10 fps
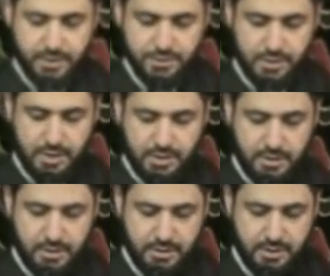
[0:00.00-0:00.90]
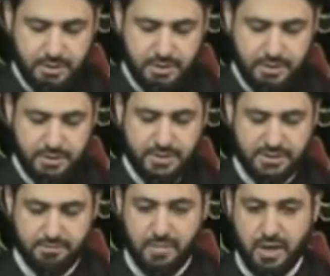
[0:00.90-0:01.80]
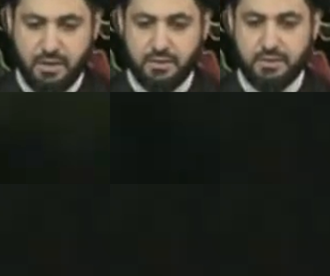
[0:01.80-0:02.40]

inshallah in this month